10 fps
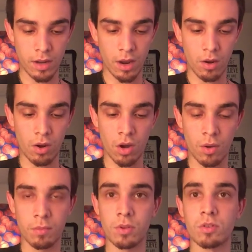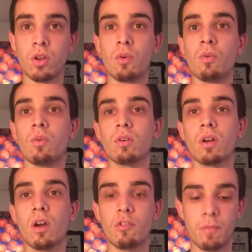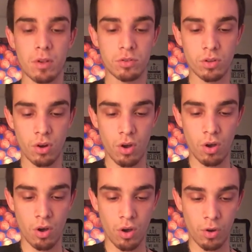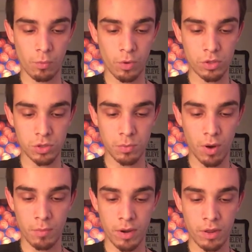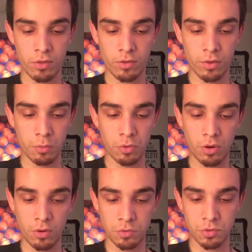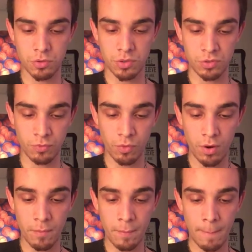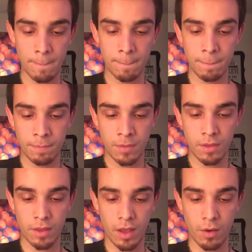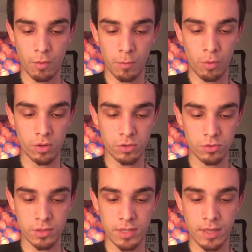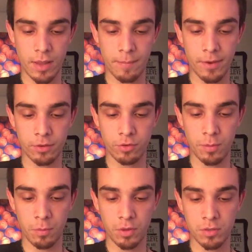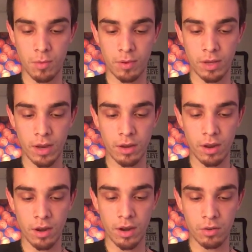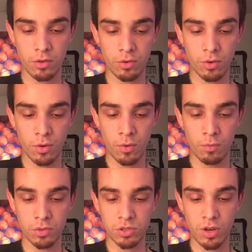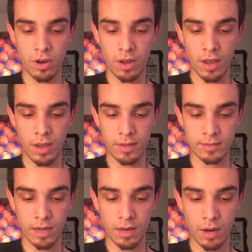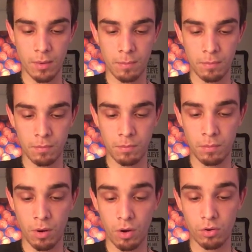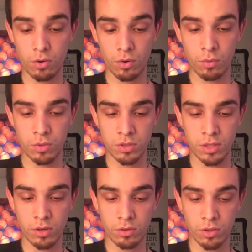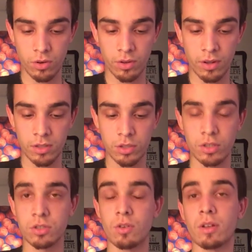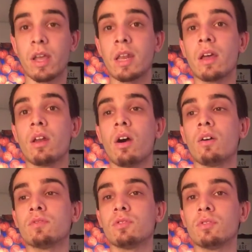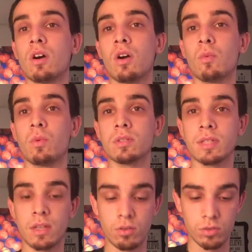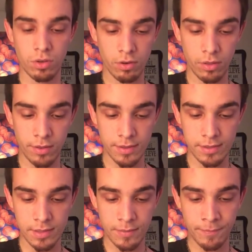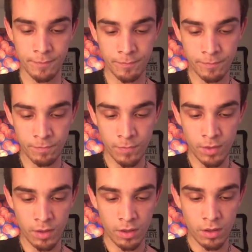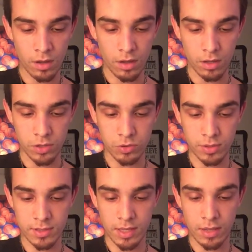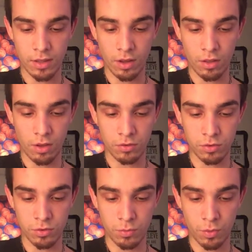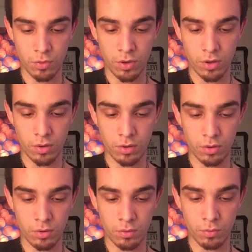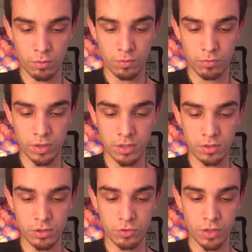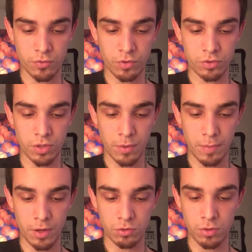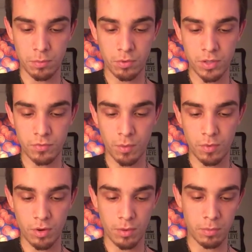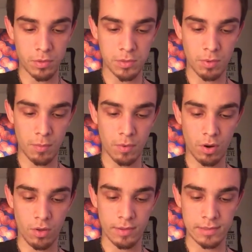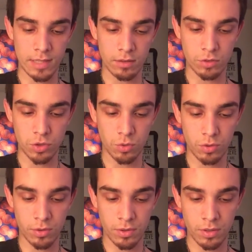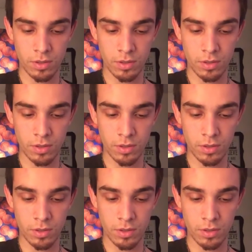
Now, there's no confirmation on which department either of the wounded officers was from. Now, reported sources say that Braintree Police Department canine handler was shot and his canine partner was killed during the exchange. So, a canine officer dog was killed during this. Sources say the other officer was wounded, recently transferred to Braintree Police from another police department on the South Shore.